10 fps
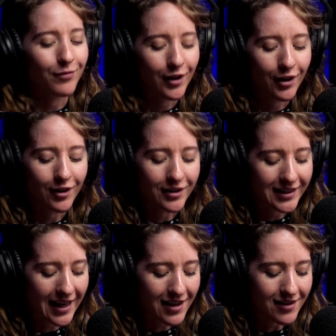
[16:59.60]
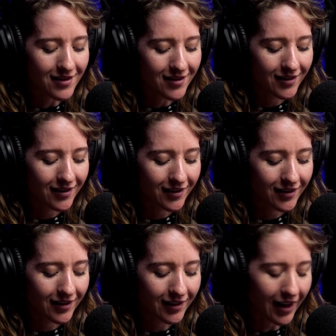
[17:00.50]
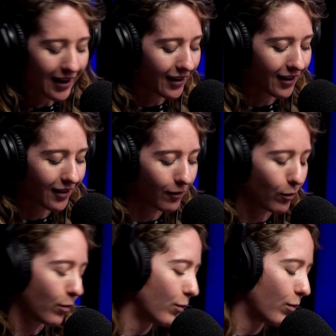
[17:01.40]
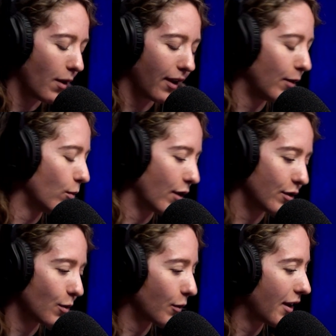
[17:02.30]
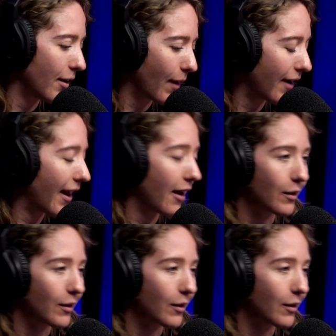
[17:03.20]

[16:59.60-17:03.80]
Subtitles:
you said, like, you were talking about how